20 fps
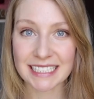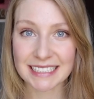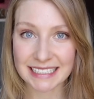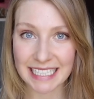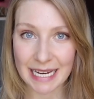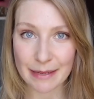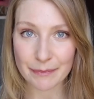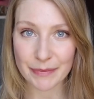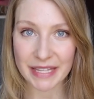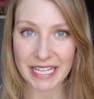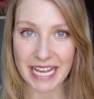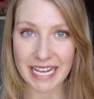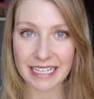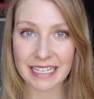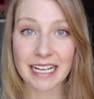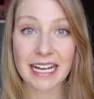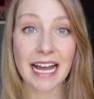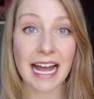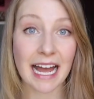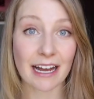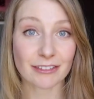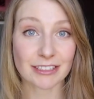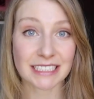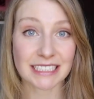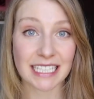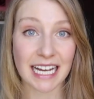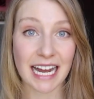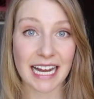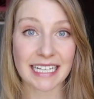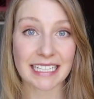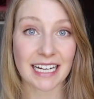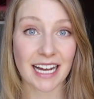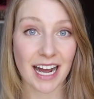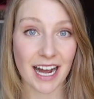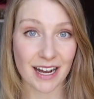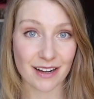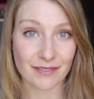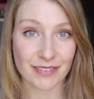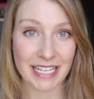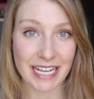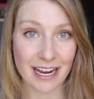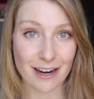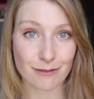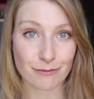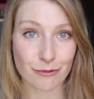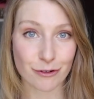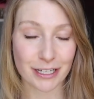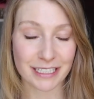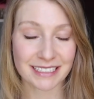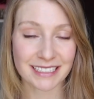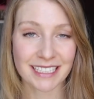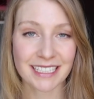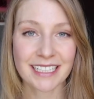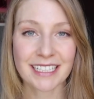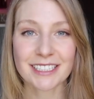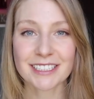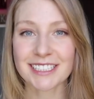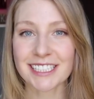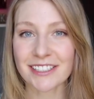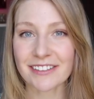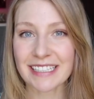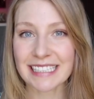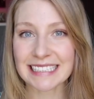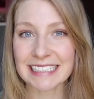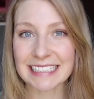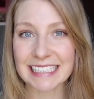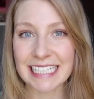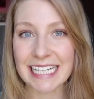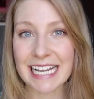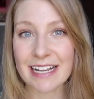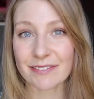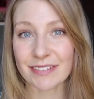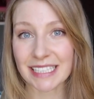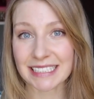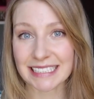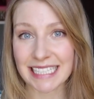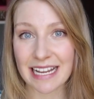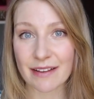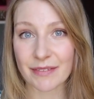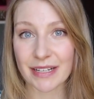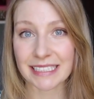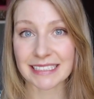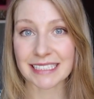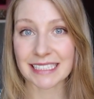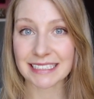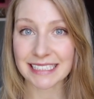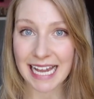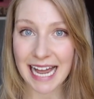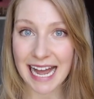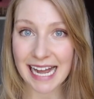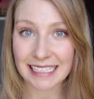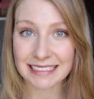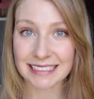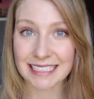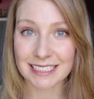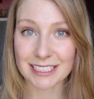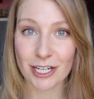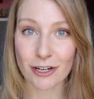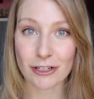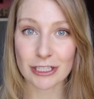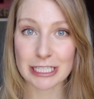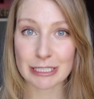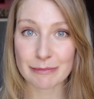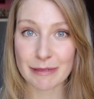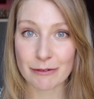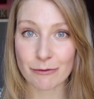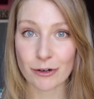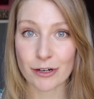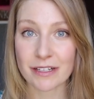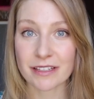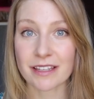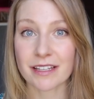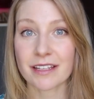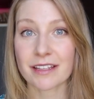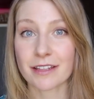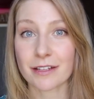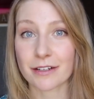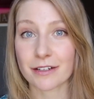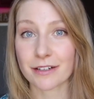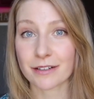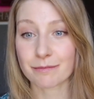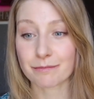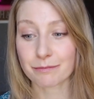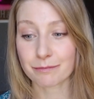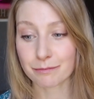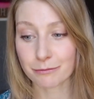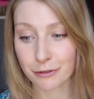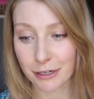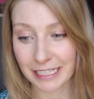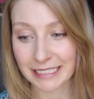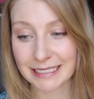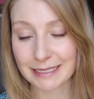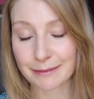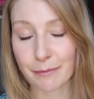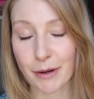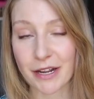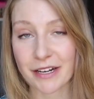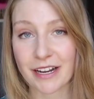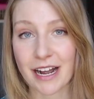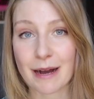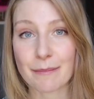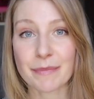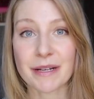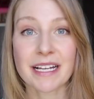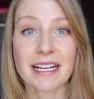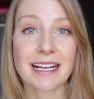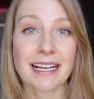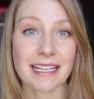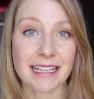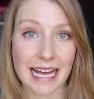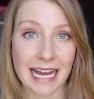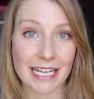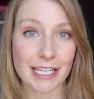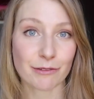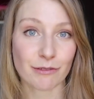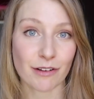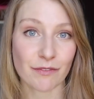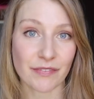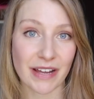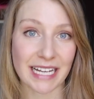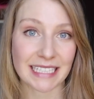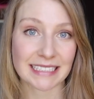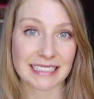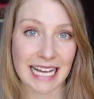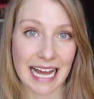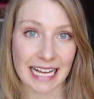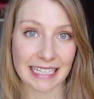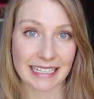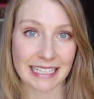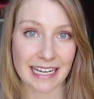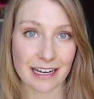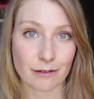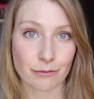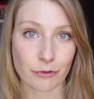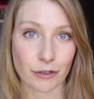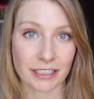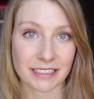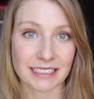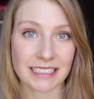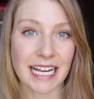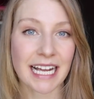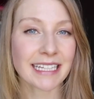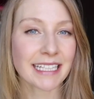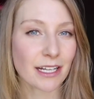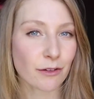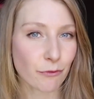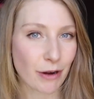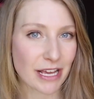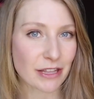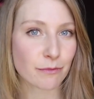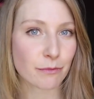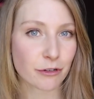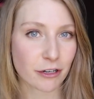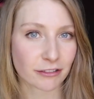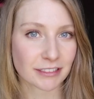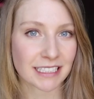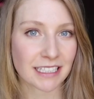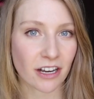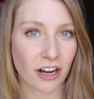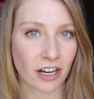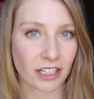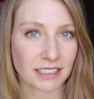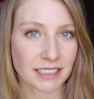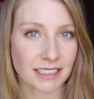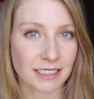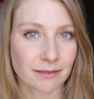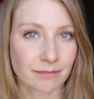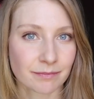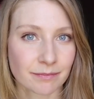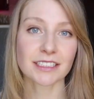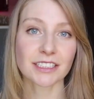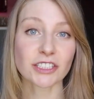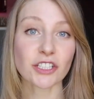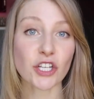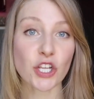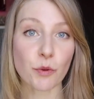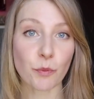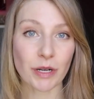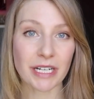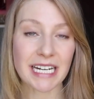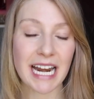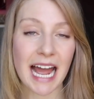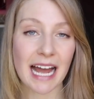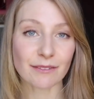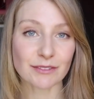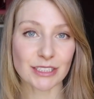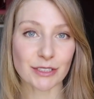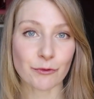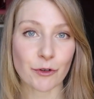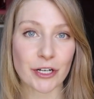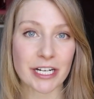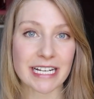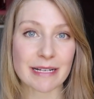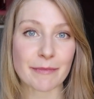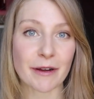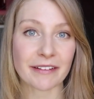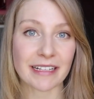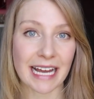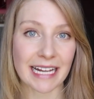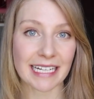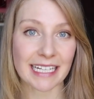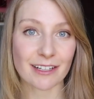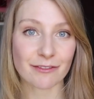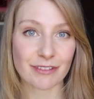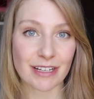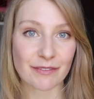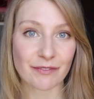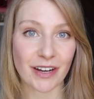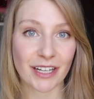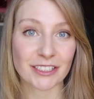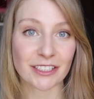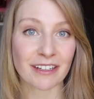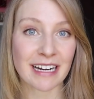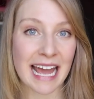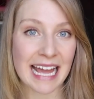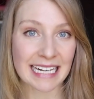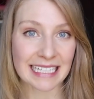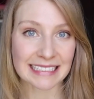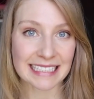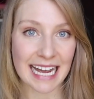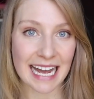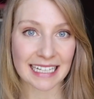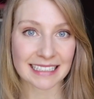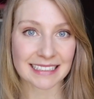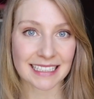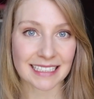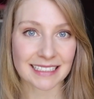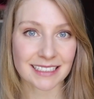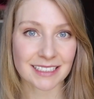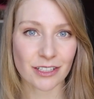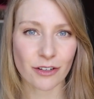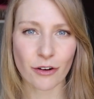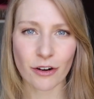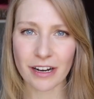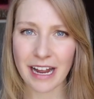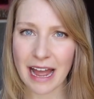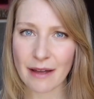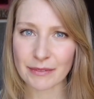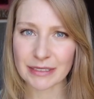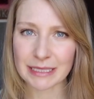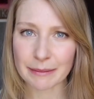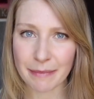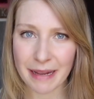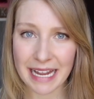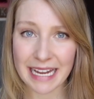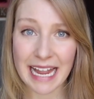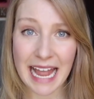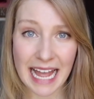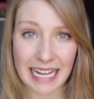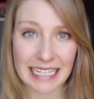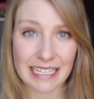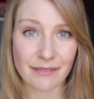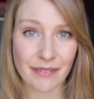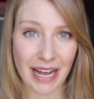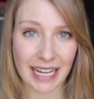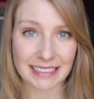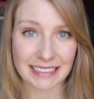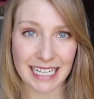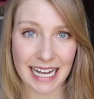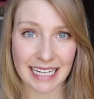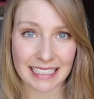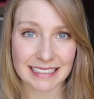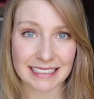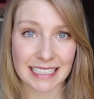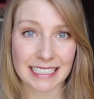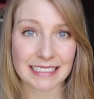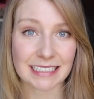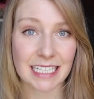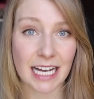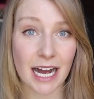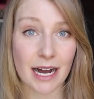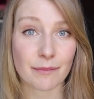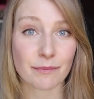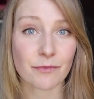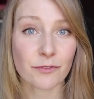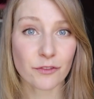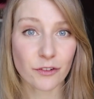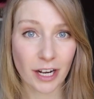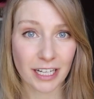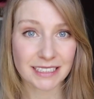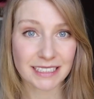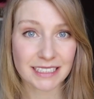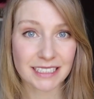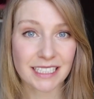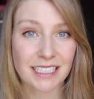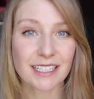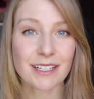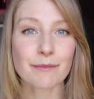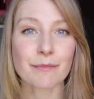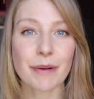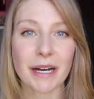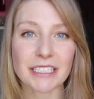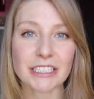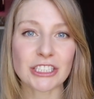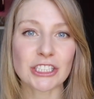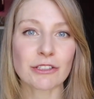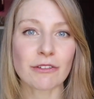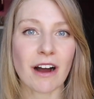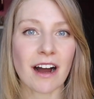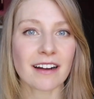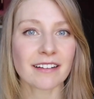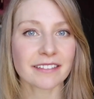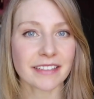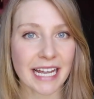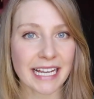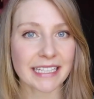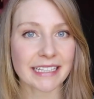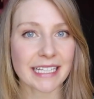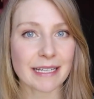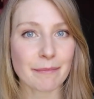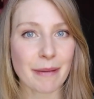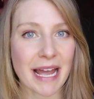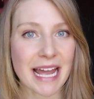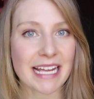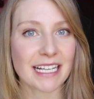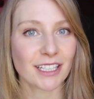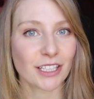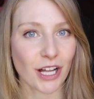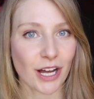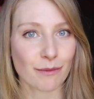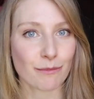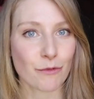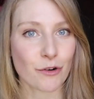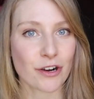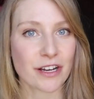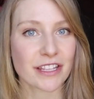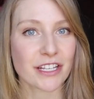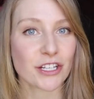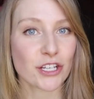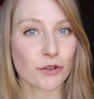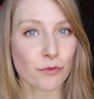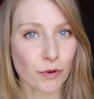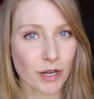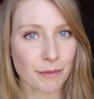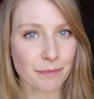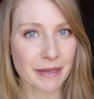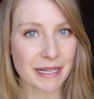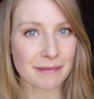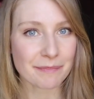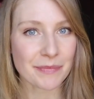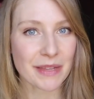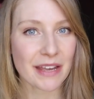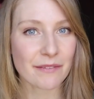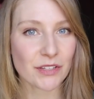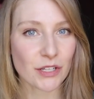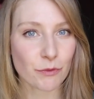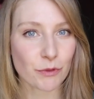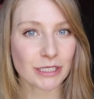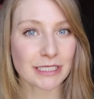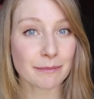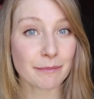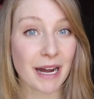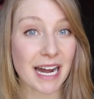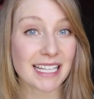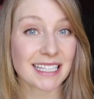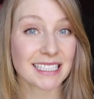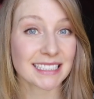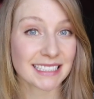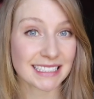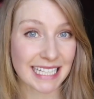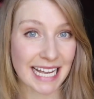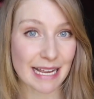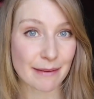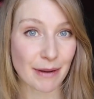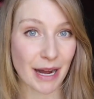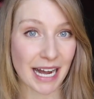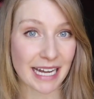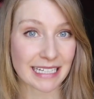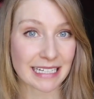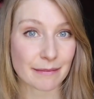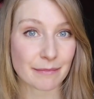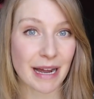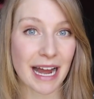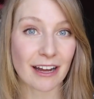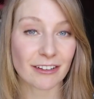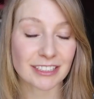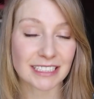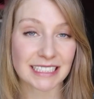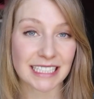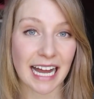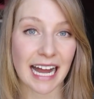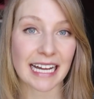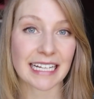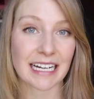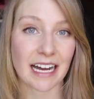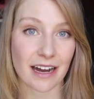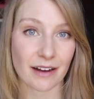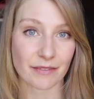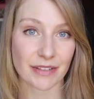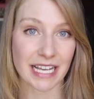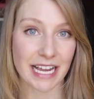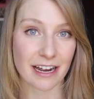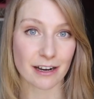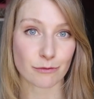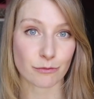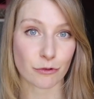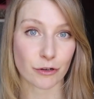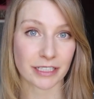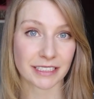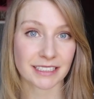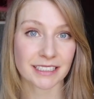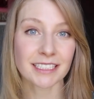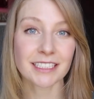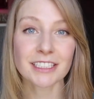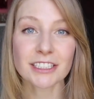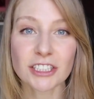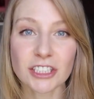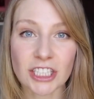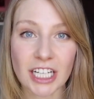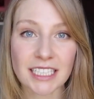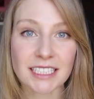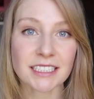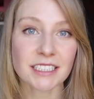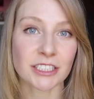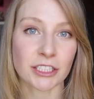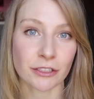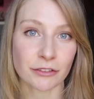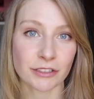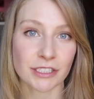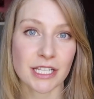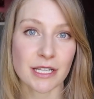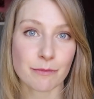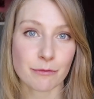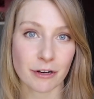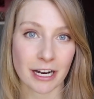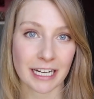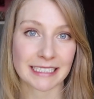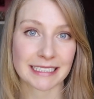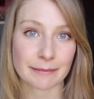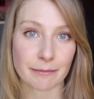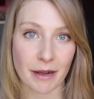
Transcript: the same thing outside of the airport. So you can see if the savings in tax is going to be worth the price markup that you will face at the airport, and then weigh the pros and cons. So you wouldn't have to worry about getting a refund on any taxes or having to pay any VAT taxes up front, but you are likely paying a lot more than you would be if you were to buy the same item outside of the airport, just due to the price